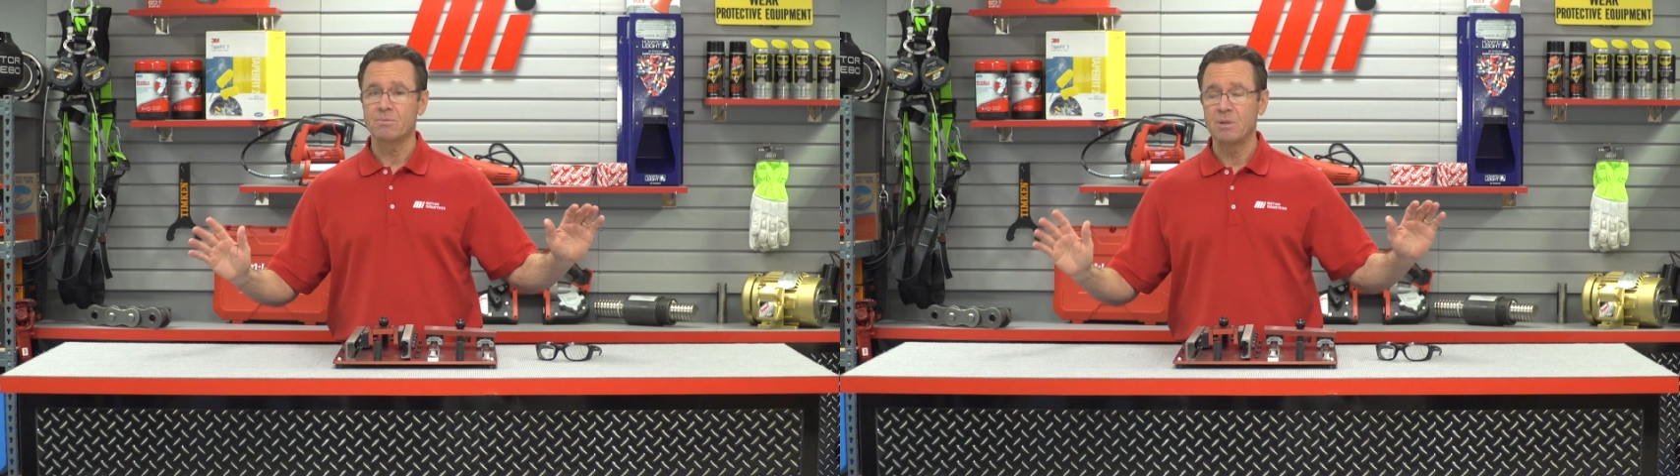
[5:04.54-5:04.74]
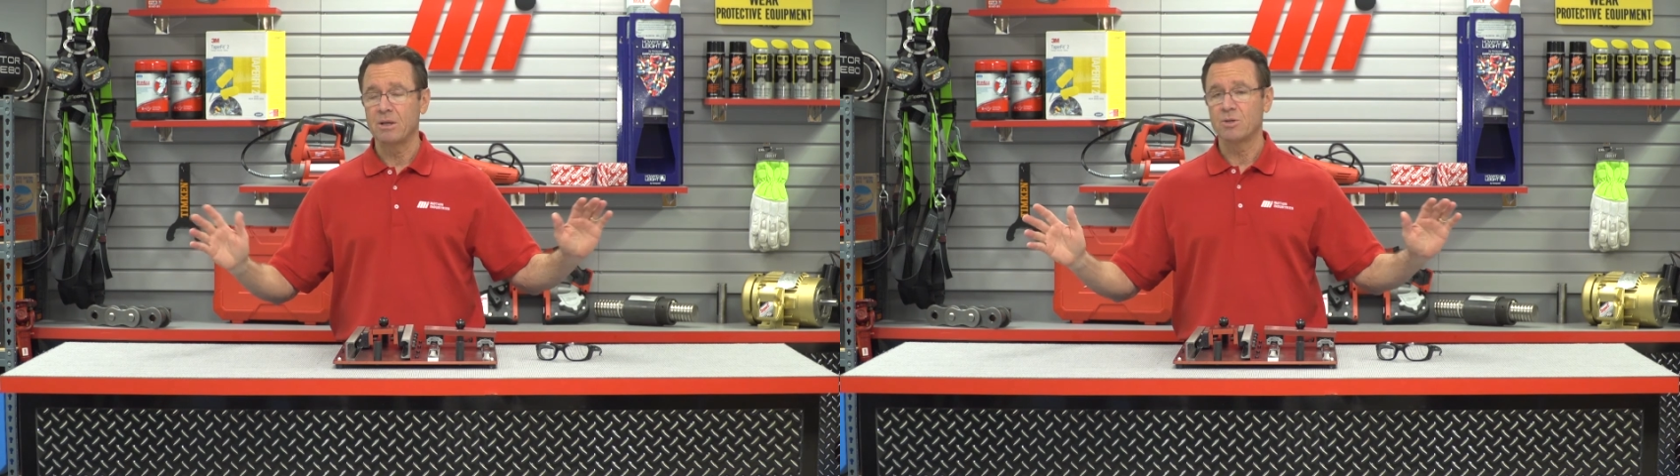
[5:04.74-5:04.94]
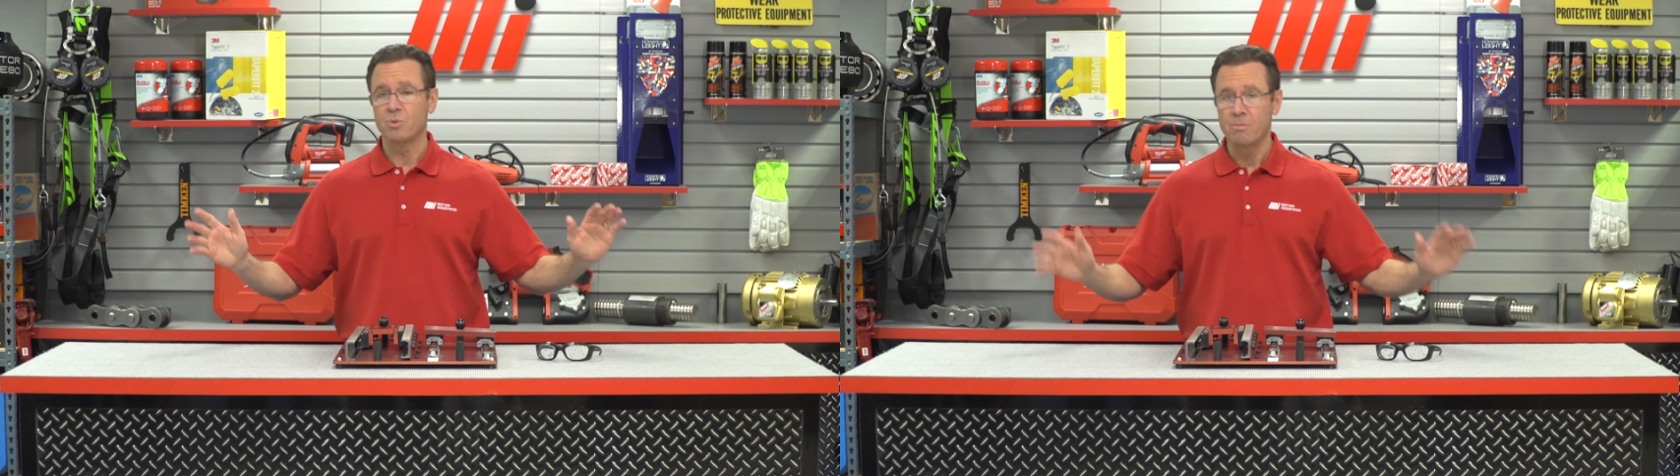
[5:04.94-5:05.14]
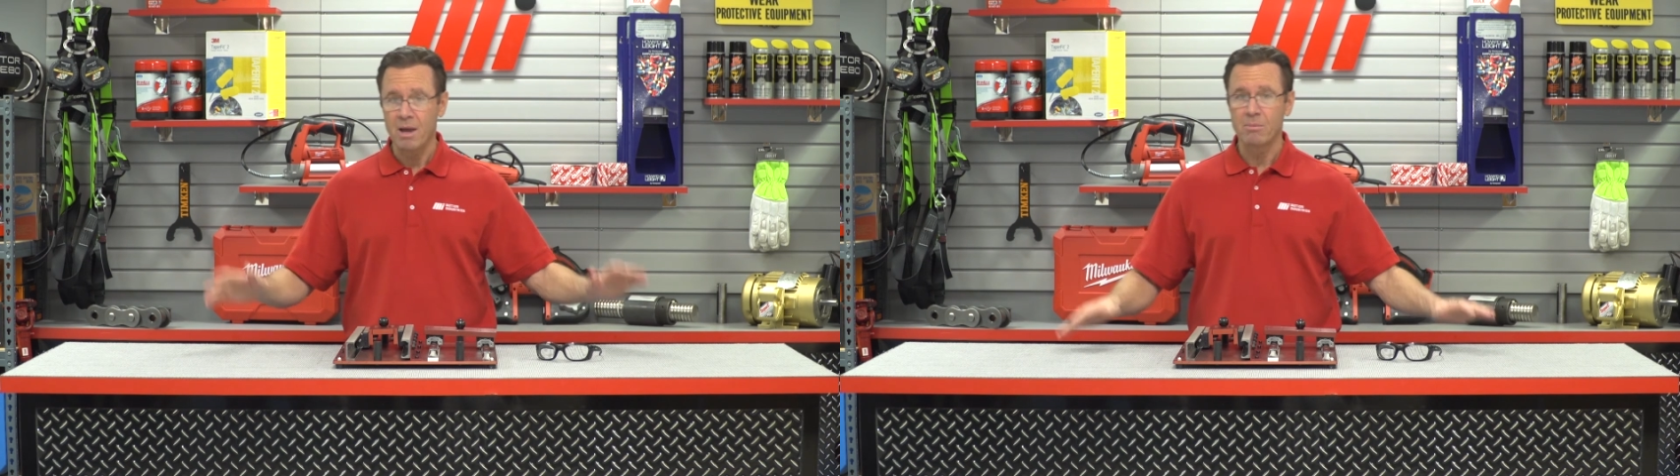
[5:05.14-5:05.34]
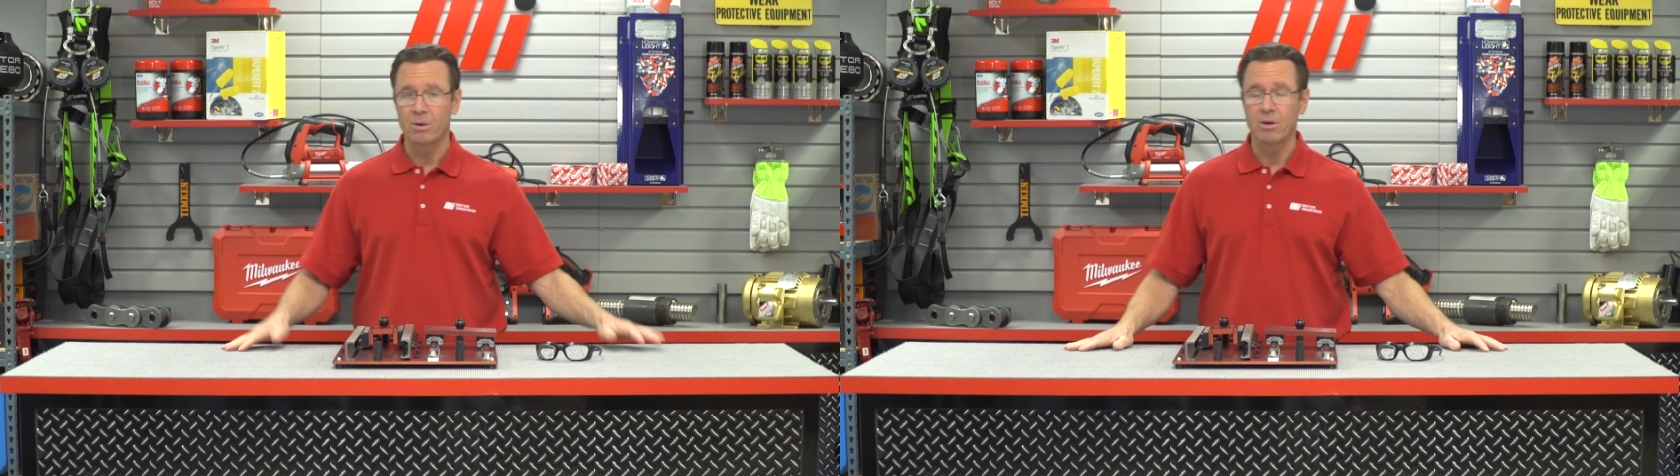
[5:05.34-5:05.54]
because
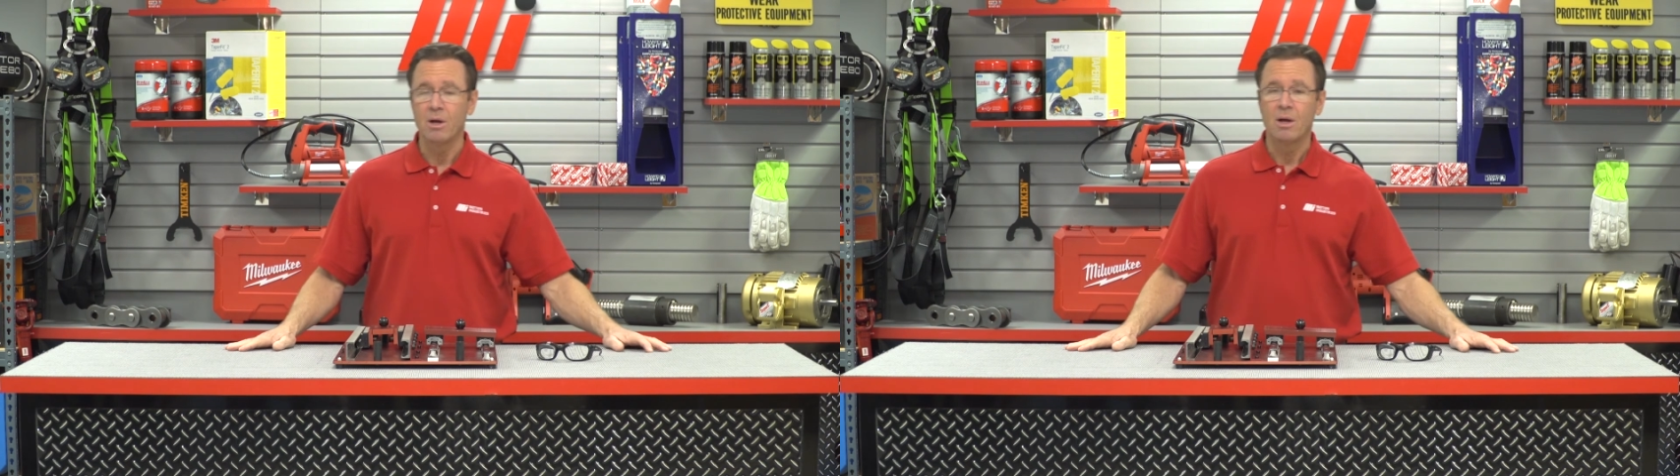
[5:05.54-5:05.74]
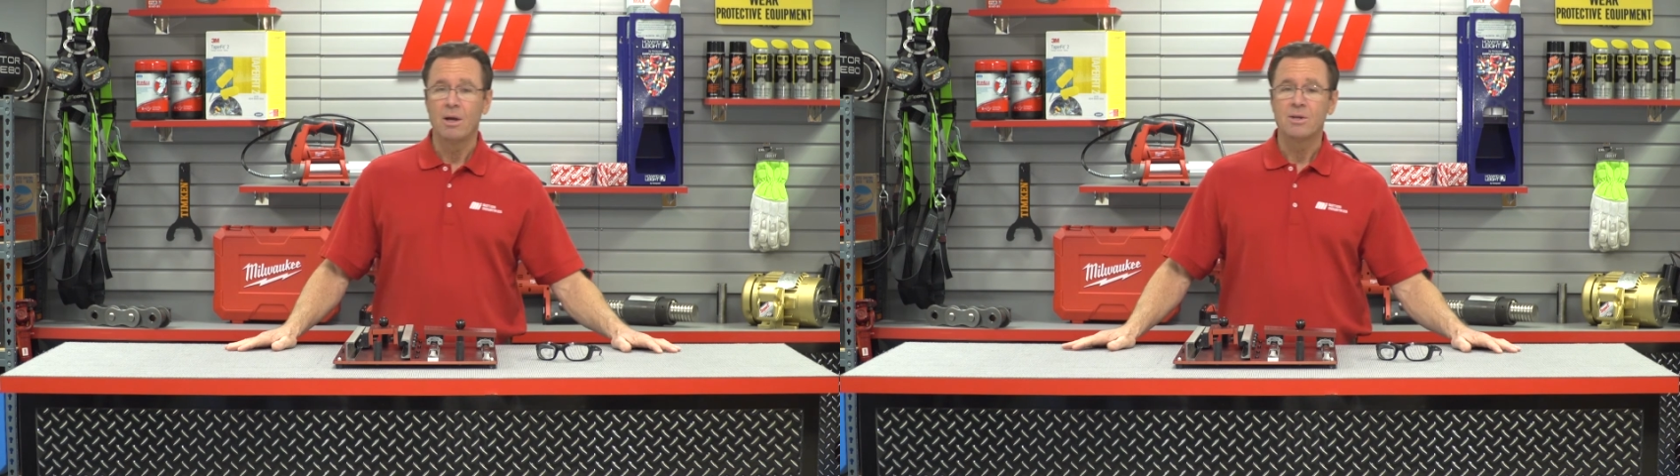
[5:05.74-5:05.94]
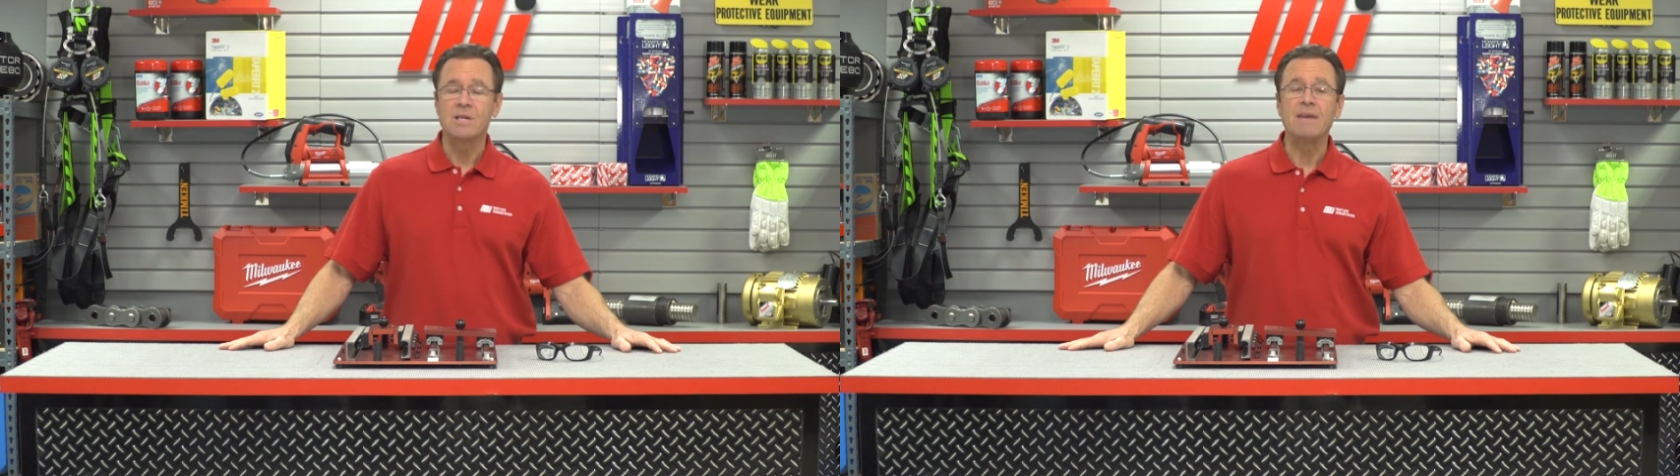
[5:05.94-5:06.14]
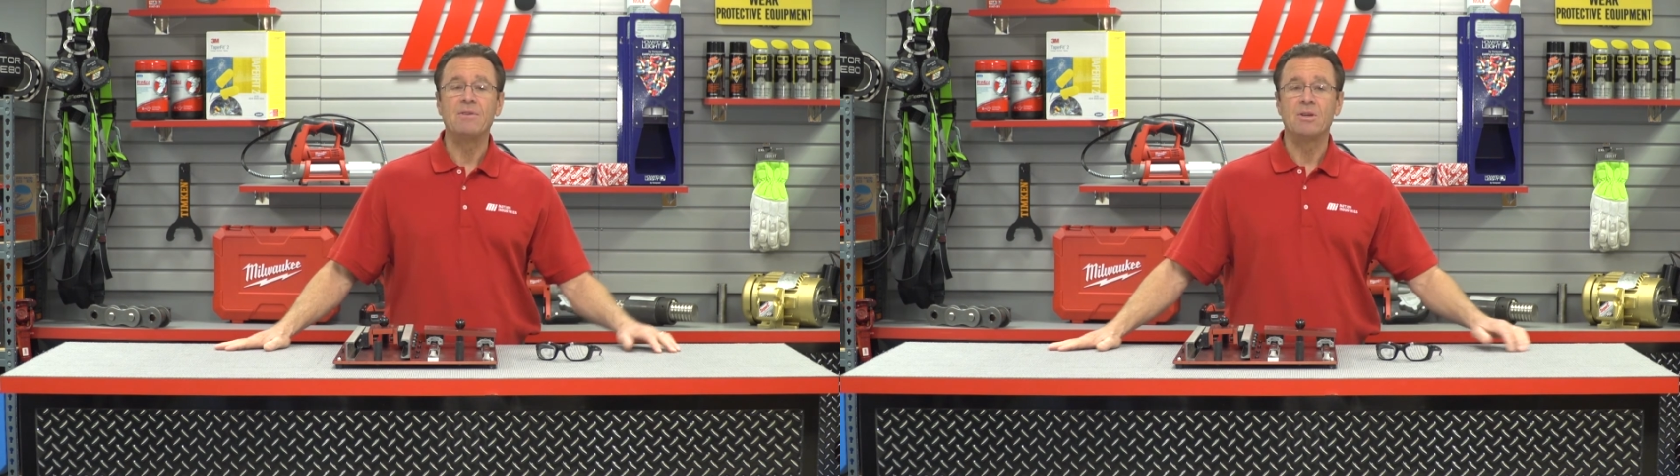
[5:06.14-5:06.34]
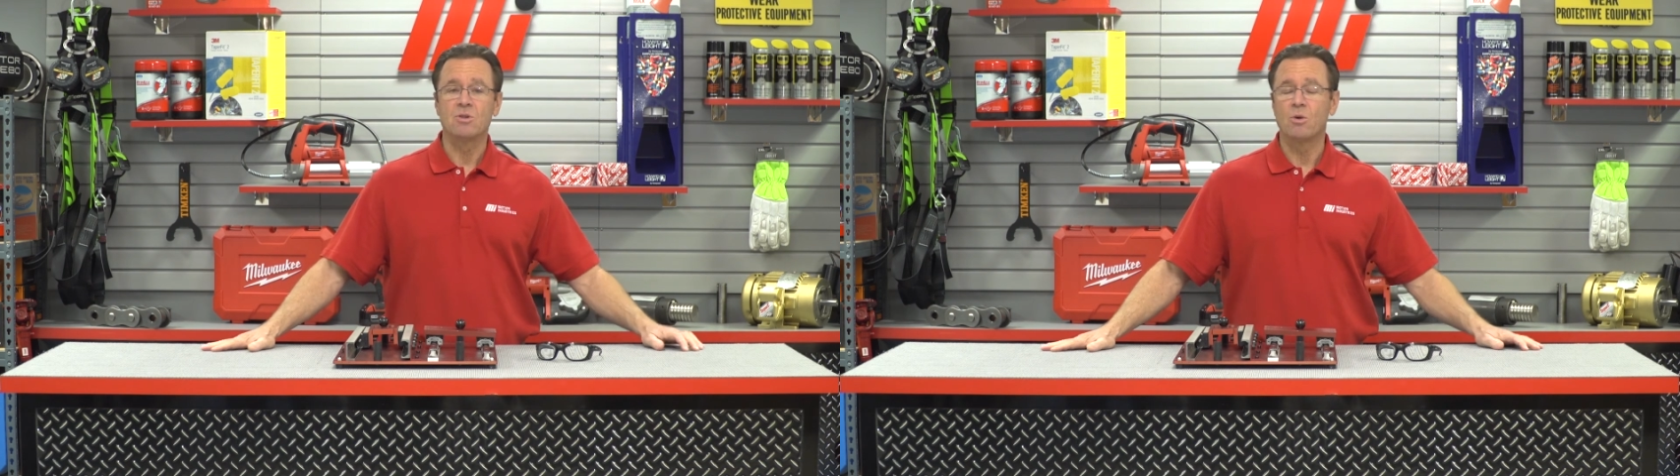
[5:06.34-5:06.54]
remember, safety is